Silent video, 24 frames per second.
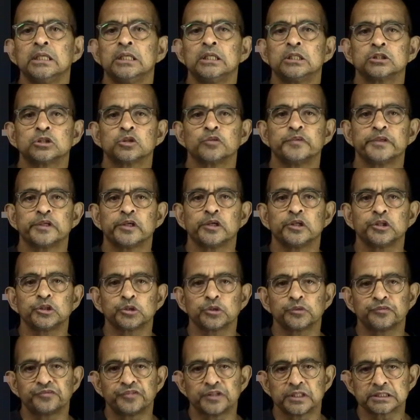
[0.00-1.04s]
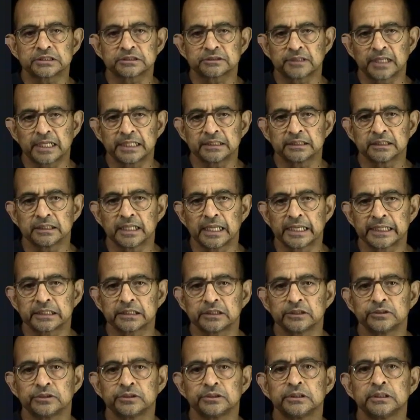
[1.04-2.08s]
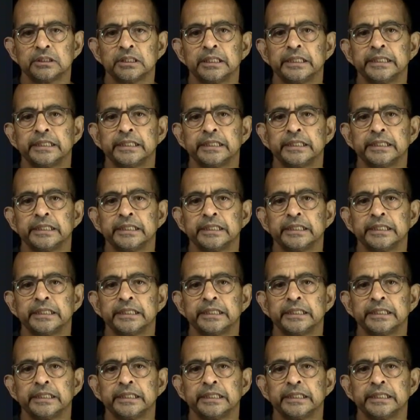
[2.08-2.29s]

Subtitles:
So we're going to first write the likelihood